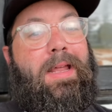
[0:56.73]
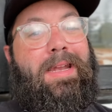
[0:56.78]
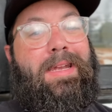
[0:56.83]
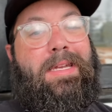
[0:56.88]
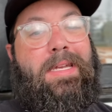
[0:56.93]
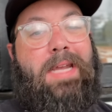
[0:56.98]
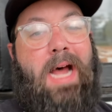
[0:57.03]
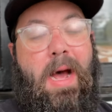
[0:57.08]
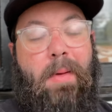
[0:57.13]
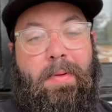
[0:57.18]

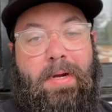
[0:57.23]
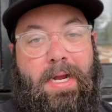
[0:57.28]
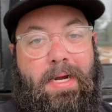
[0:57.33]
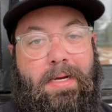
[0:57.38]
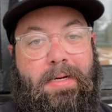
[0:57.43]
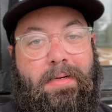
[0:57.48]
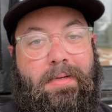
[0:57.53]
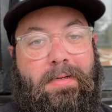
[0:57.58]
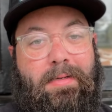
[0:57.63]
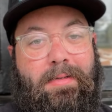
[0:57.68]

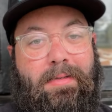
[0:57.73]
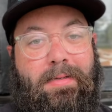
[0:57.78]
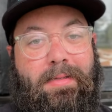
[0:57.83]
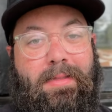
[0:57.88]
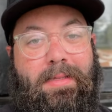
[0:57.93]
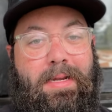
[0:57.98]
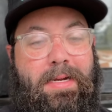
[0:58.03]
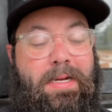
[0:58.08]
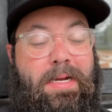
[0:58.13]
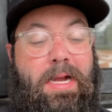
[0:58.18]
dominated
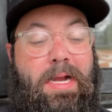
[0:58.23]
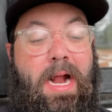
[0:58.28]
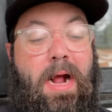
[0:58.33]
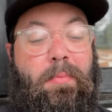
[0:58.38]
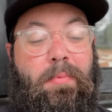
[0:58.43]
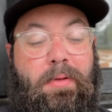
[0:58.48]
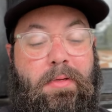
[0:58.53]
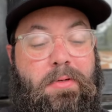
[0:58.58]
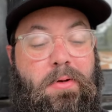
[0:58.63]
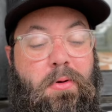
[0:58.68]
the
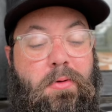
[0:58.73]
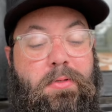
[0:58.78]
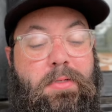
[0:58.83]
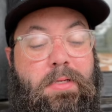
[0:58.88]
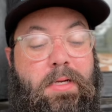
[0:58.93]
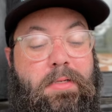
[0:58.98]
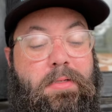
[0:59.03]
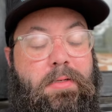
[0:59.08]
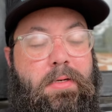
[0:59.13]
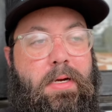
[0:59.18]
Indianapolis Colts
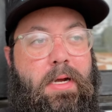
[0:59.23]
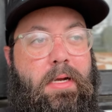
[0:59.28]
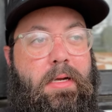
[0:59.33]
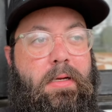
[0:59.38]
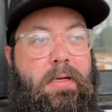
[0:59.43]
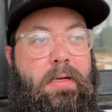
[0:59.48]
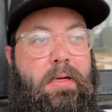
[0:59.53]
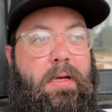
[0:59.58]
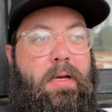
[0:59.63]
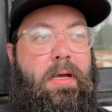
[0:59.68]
yesterday.
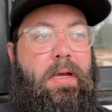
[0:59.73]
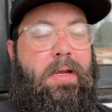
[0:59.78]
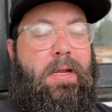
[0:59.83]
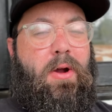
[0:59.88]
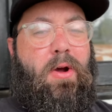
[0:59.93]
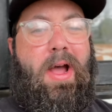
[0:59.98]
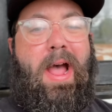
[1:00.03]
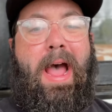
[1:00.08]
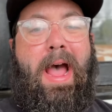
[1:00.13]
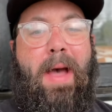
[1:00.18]
You
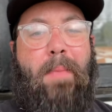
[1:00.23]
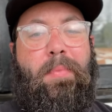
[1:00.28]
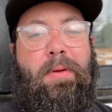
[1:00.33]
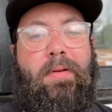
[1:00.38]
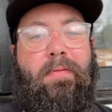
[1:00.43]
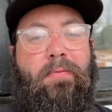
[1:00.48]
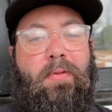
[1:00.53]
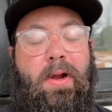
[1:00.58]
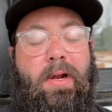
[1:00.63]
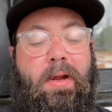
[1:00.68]
know, happy
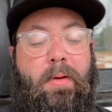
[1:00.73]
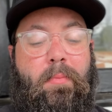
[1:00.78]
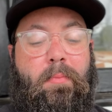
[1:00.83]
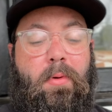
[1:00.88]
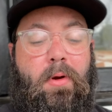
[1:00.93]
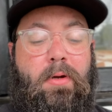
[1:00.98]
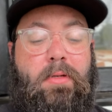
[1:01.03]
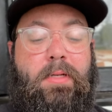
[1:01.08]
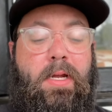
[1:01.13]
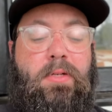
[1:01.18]
frickin'
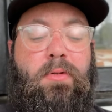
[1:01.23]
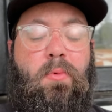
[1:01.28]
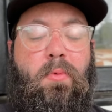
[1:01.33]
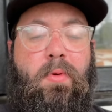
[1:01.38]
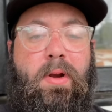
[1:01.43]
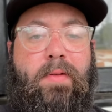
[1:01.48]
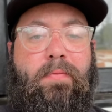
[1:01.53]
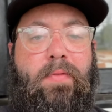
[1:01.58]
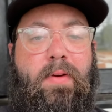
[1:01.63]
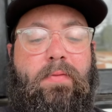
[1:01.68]
birthday,
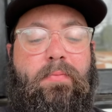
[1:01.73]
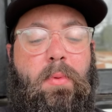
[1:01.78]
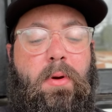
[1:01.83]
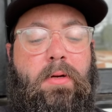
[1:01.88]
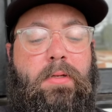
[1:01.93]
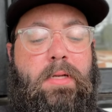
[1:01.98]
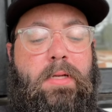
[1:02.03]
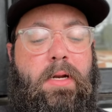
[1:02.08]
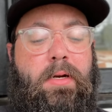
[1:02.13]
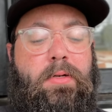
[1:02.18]
25th
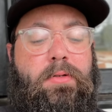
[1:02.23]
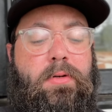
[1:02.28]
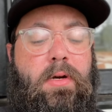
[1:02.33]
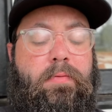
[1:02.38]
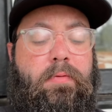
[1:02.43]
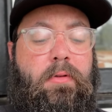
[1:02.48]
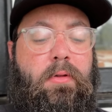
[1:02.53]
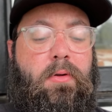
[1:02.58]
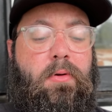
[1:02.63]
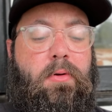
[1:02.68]
birthday to
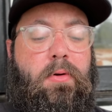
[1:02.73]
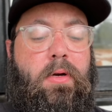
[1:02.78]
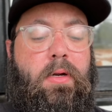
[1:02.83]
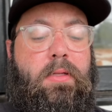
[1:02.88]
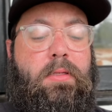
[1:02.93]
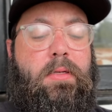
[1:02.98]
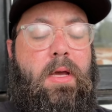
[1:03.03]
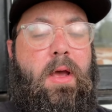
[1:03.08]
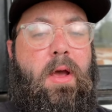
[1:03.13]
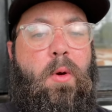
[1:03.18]
Trevor
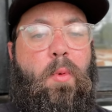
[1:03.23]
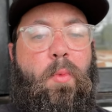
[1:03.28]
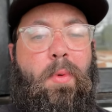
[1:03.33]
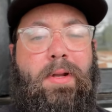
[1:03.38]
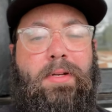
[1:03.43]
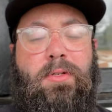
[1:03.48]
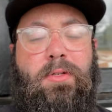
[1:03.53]
Lawrence. Went